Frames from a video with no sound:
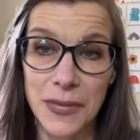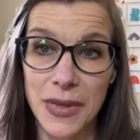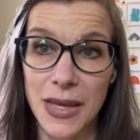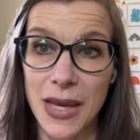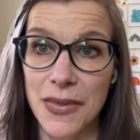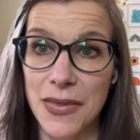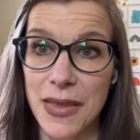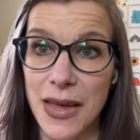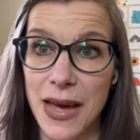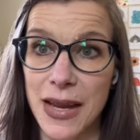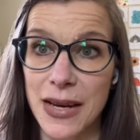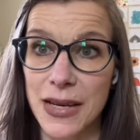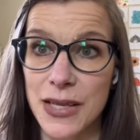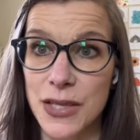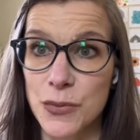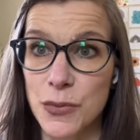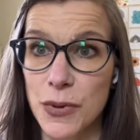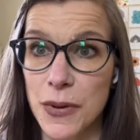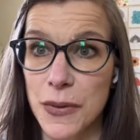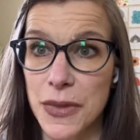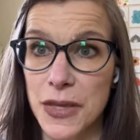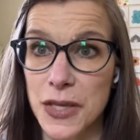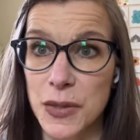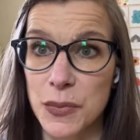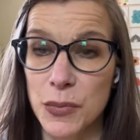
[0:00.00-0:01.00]
And that is
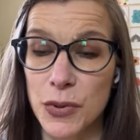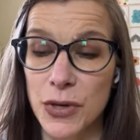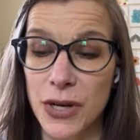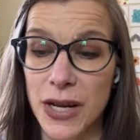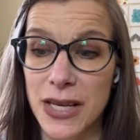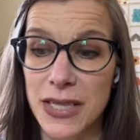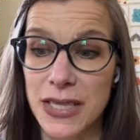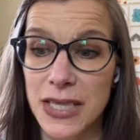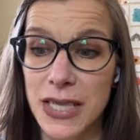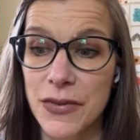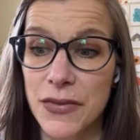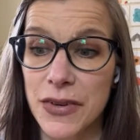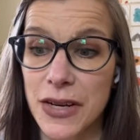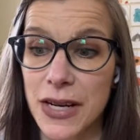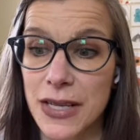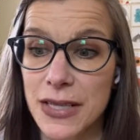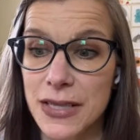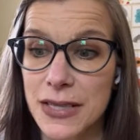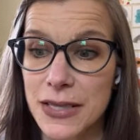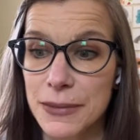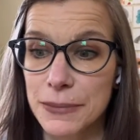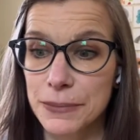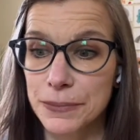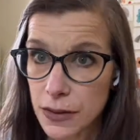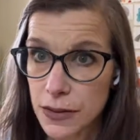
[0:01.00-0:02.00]
what this book has given
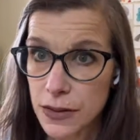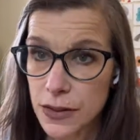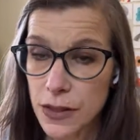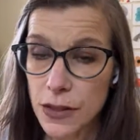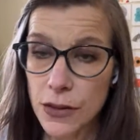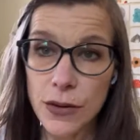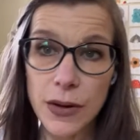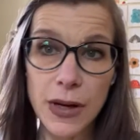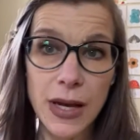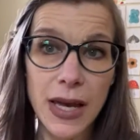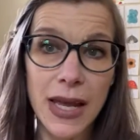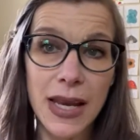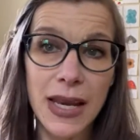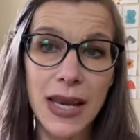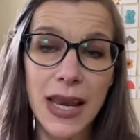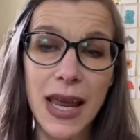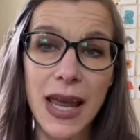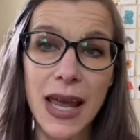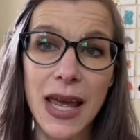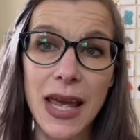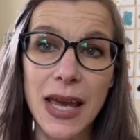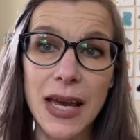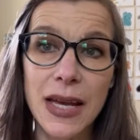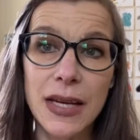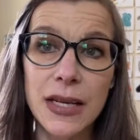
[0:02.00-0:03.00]
us. So
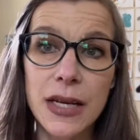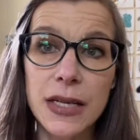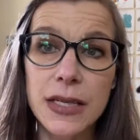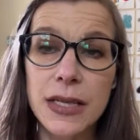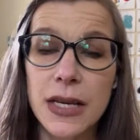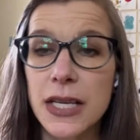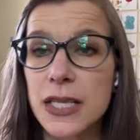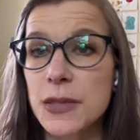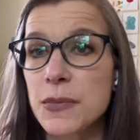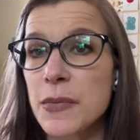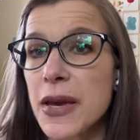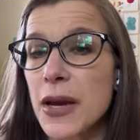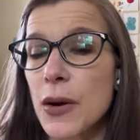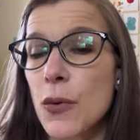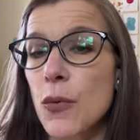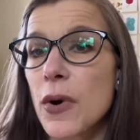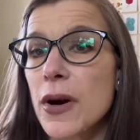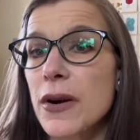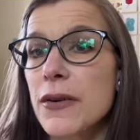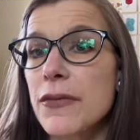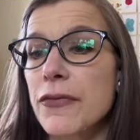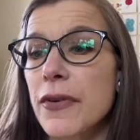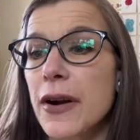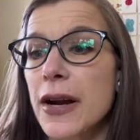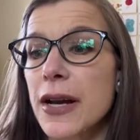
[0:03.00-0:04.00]
Anne does make
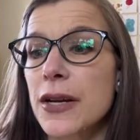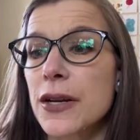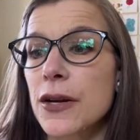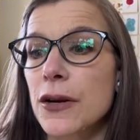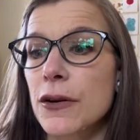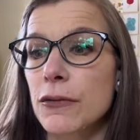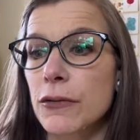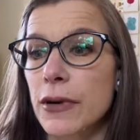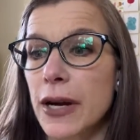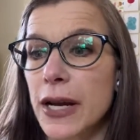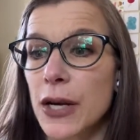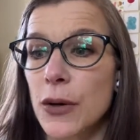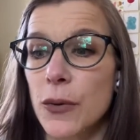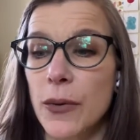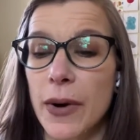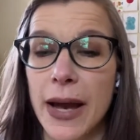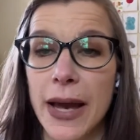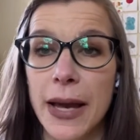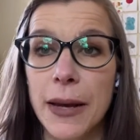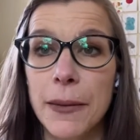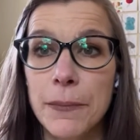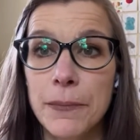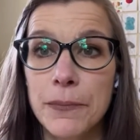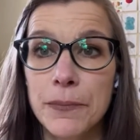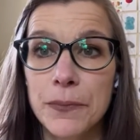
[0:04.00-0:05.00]
one friend right
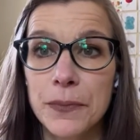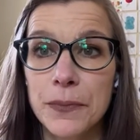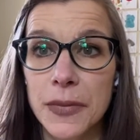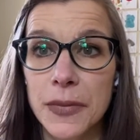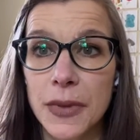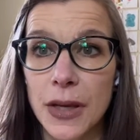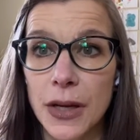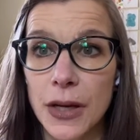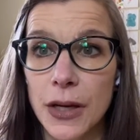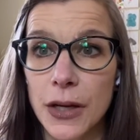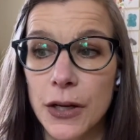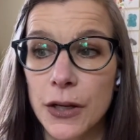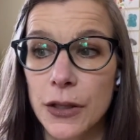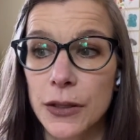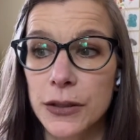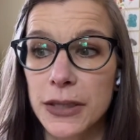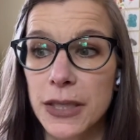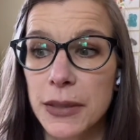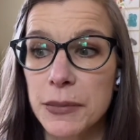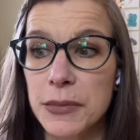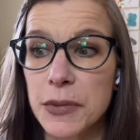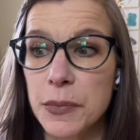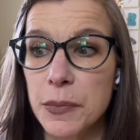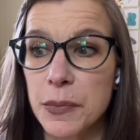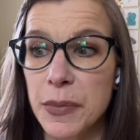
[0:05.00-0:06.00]
away, a girl
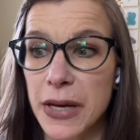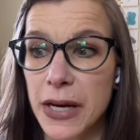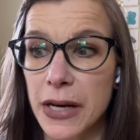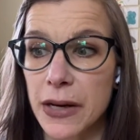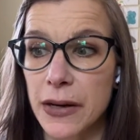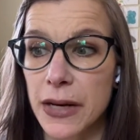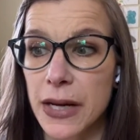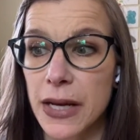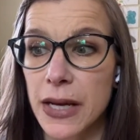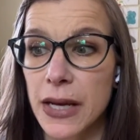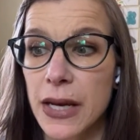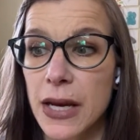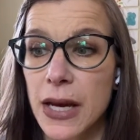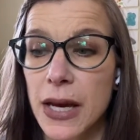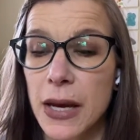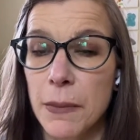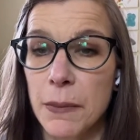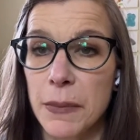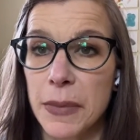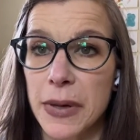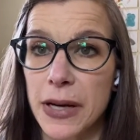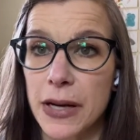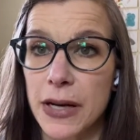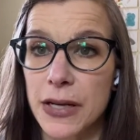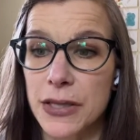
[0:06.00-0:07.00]
named Barry.
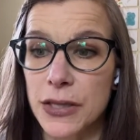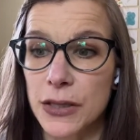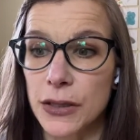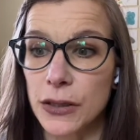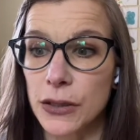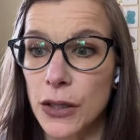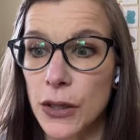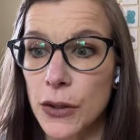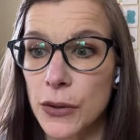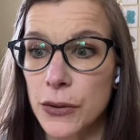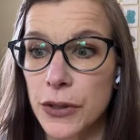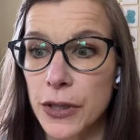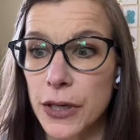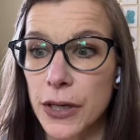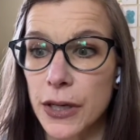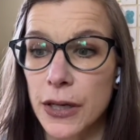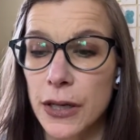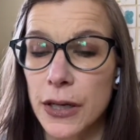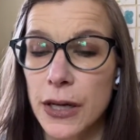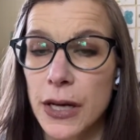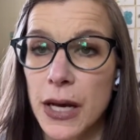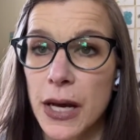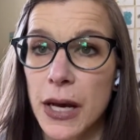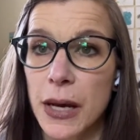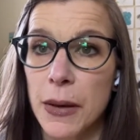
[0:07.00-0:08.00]
Barry's a
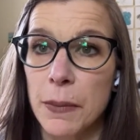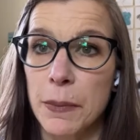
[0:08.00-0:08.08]
loner.